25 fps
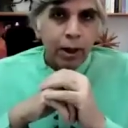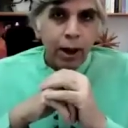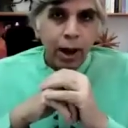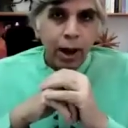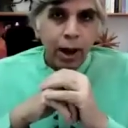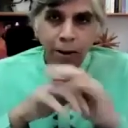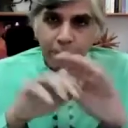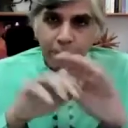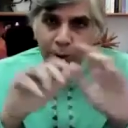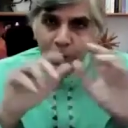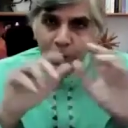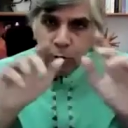
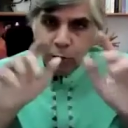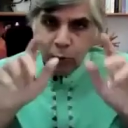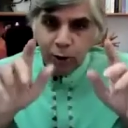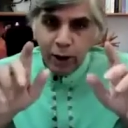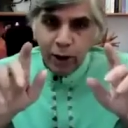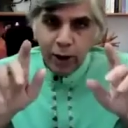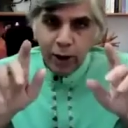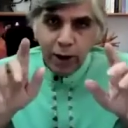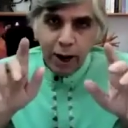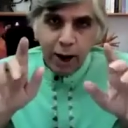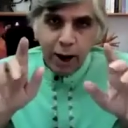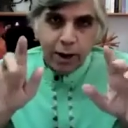I've been
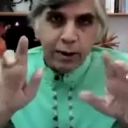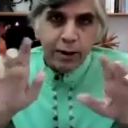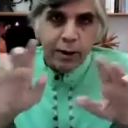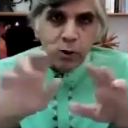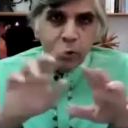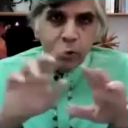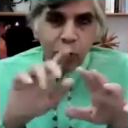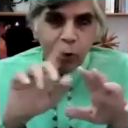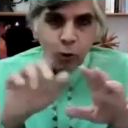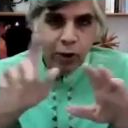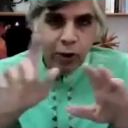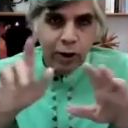looking at
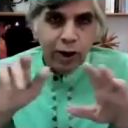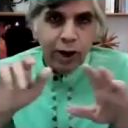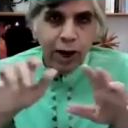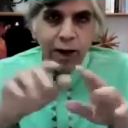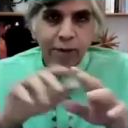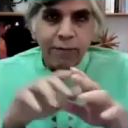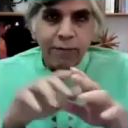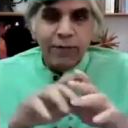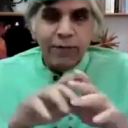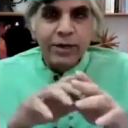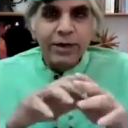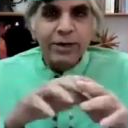the rolling
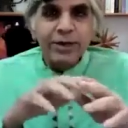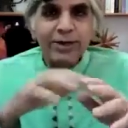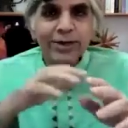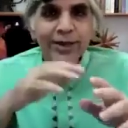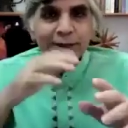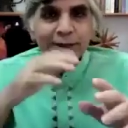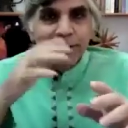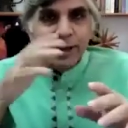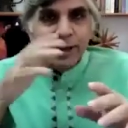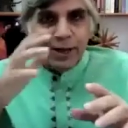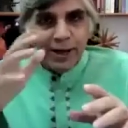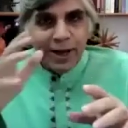averages
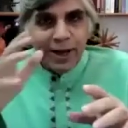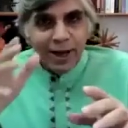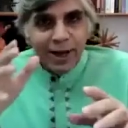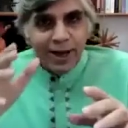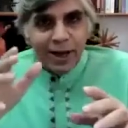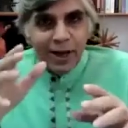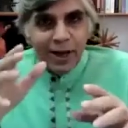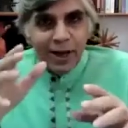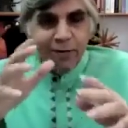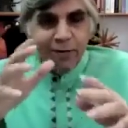and the daily